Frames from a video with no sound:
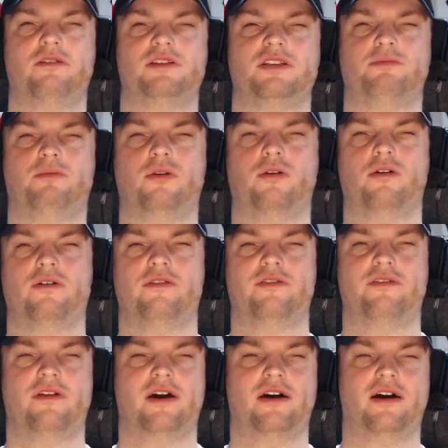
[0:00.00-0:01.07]
support
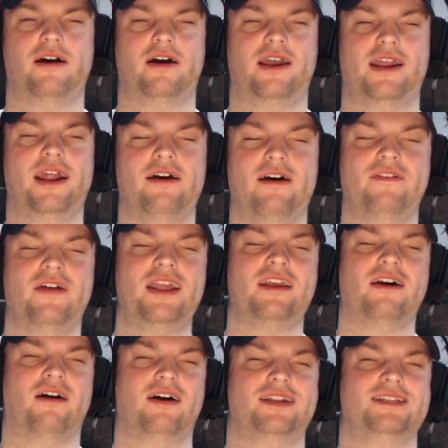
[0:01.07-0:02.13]
of any
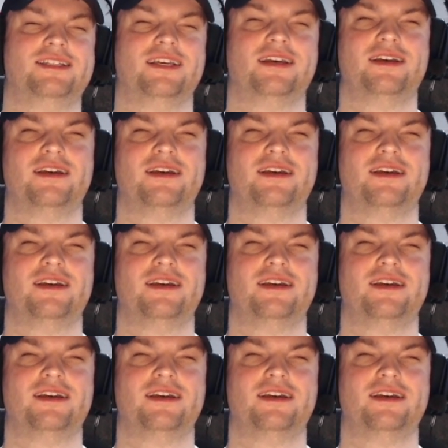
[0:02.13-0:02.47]
kinds